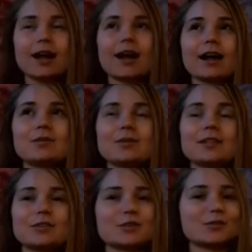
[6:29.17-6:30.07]
I mean,
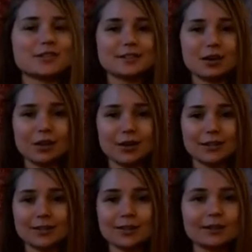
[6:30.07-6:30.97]
I know it's hard,
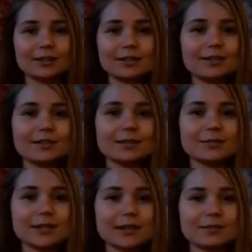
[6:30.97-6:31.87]
it's not easy
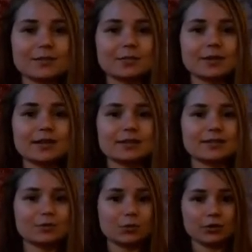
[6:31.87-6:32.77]
sometimes, but it's
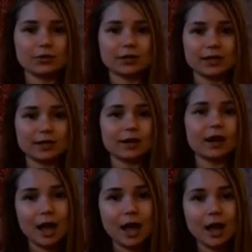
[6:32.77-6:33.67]
worth it.
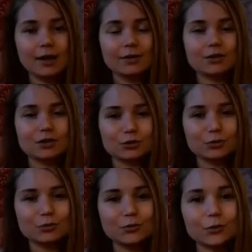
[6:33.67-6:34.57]
The
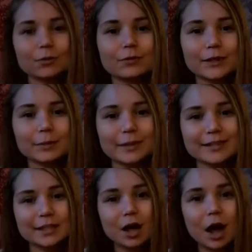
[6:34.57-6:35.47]
true
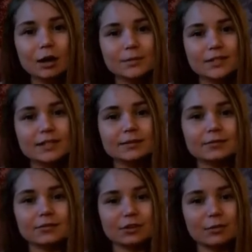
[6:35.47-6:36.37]
fulfillment comes
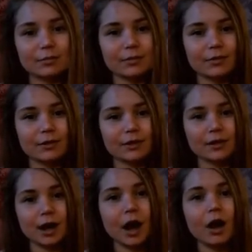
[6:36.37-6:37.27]
from the
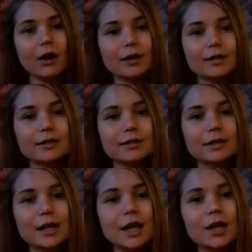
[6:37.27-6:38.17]
heart.
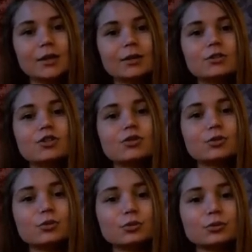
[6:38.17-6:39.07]
The
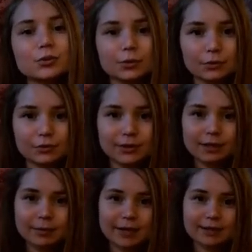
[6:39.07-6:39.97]
true
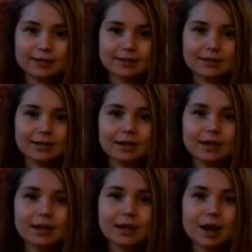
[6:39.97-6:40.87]
fulfillment
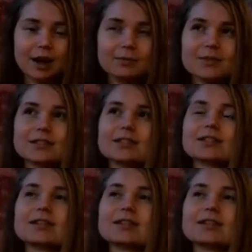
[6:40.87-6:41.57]
comes